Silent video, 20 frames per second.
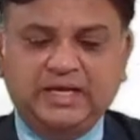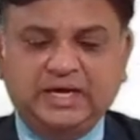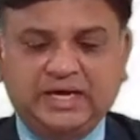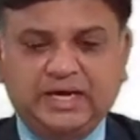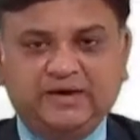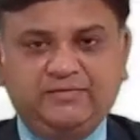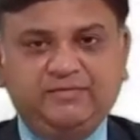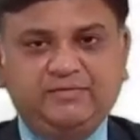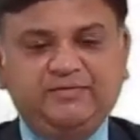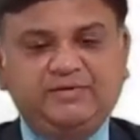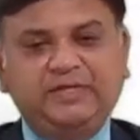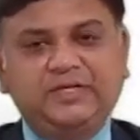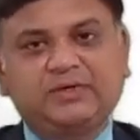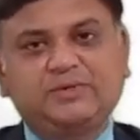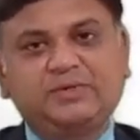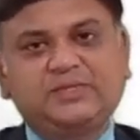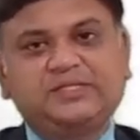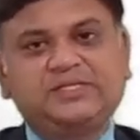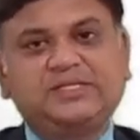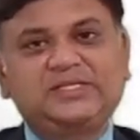However, the
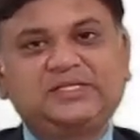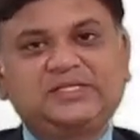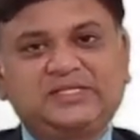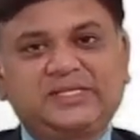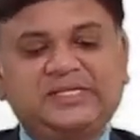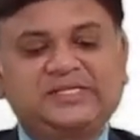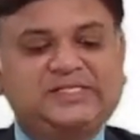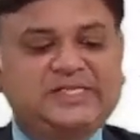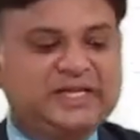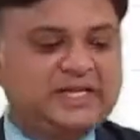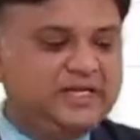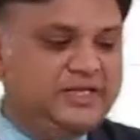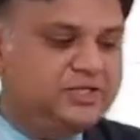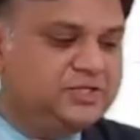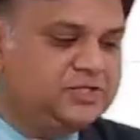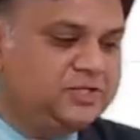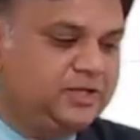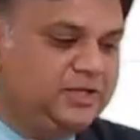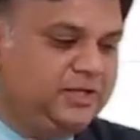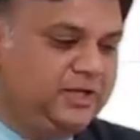question says
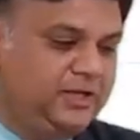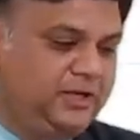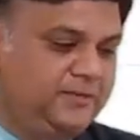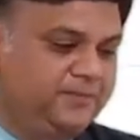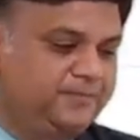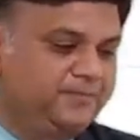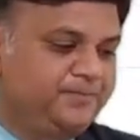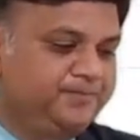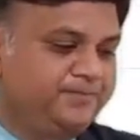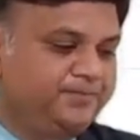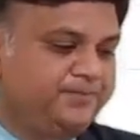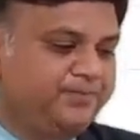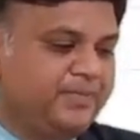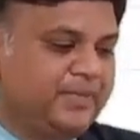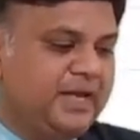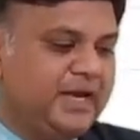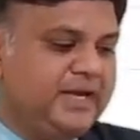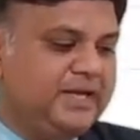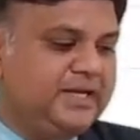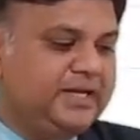additionally,
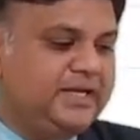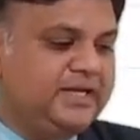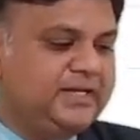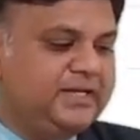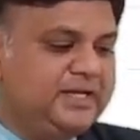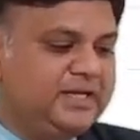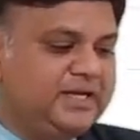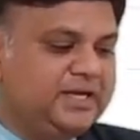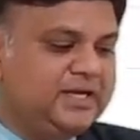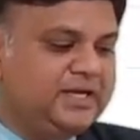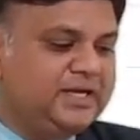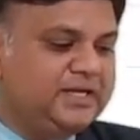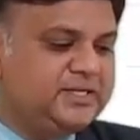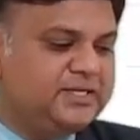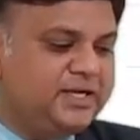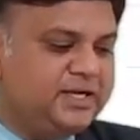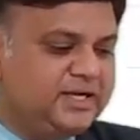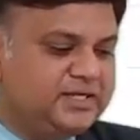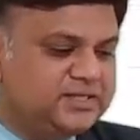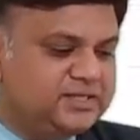and indicate
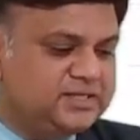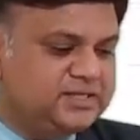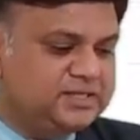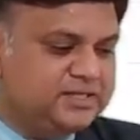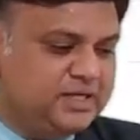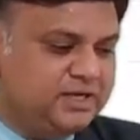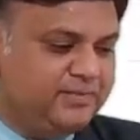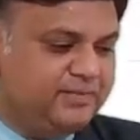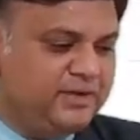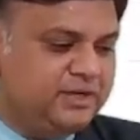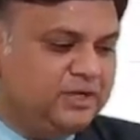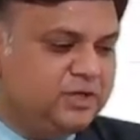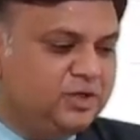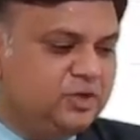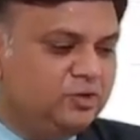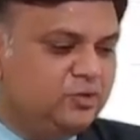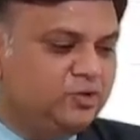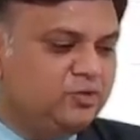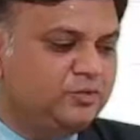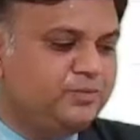its segment
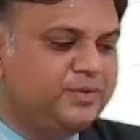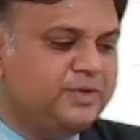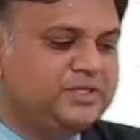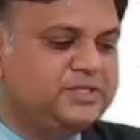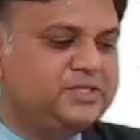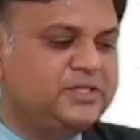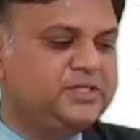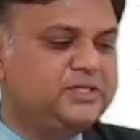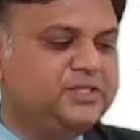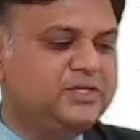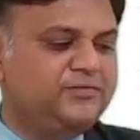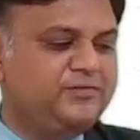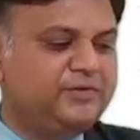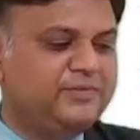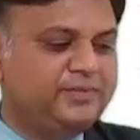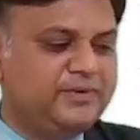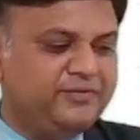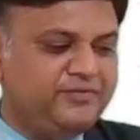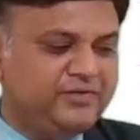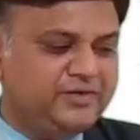due to presence of the
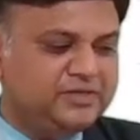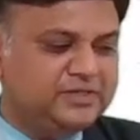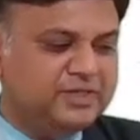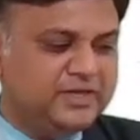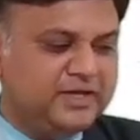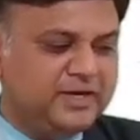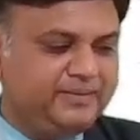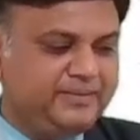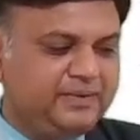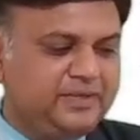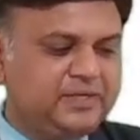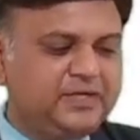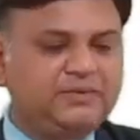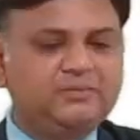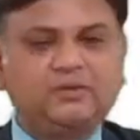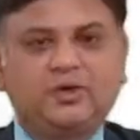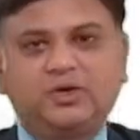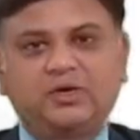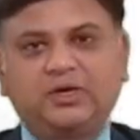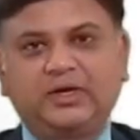preferential capital and
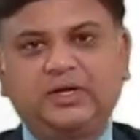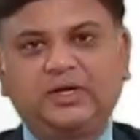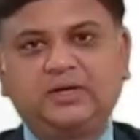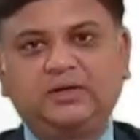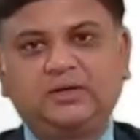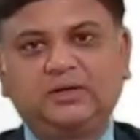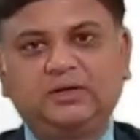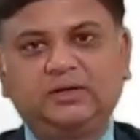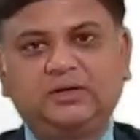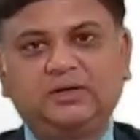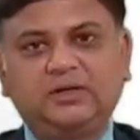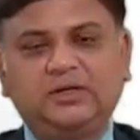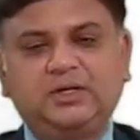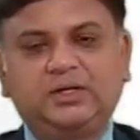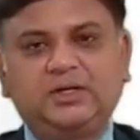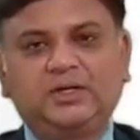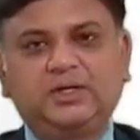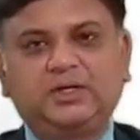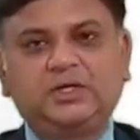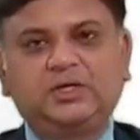borrowing.
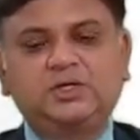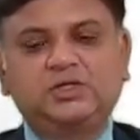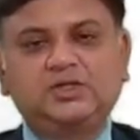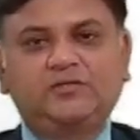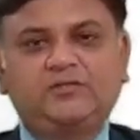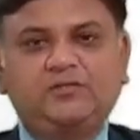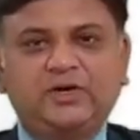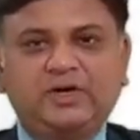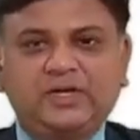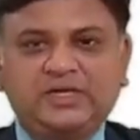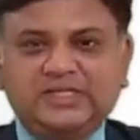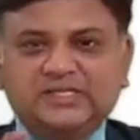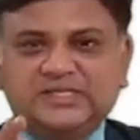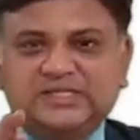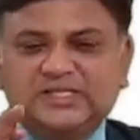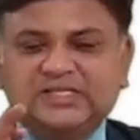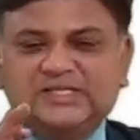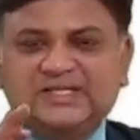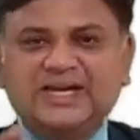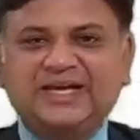So what does
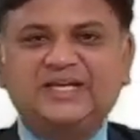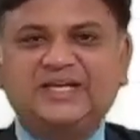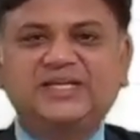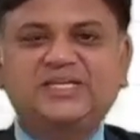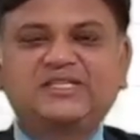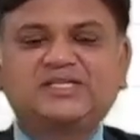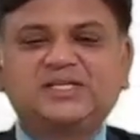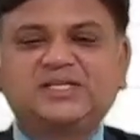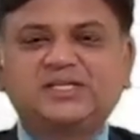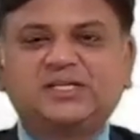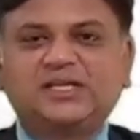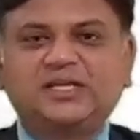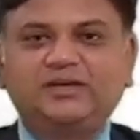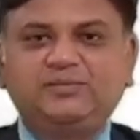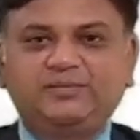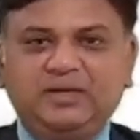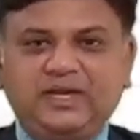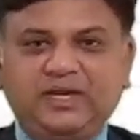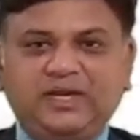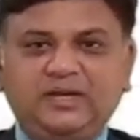this additional thing
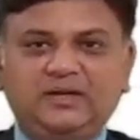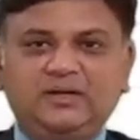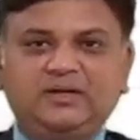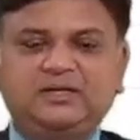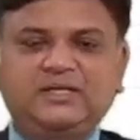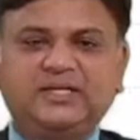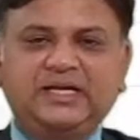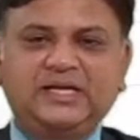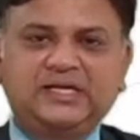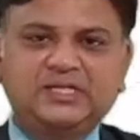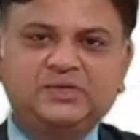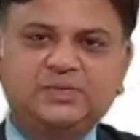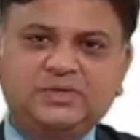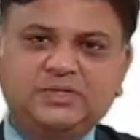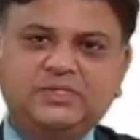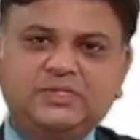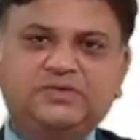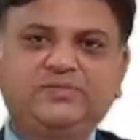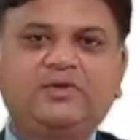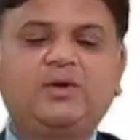mean? That is what
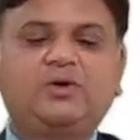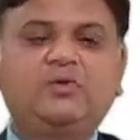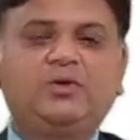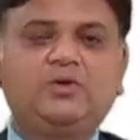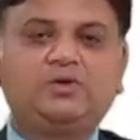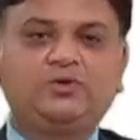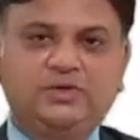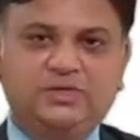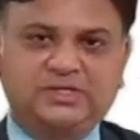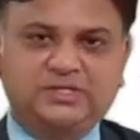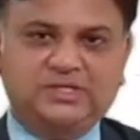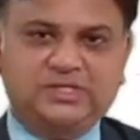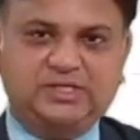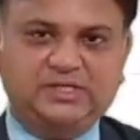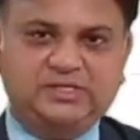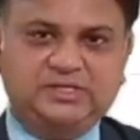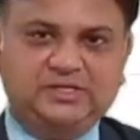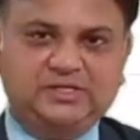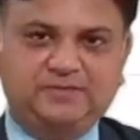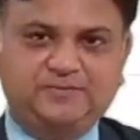we are going to
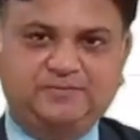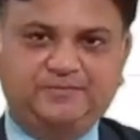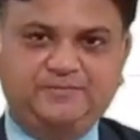discuss.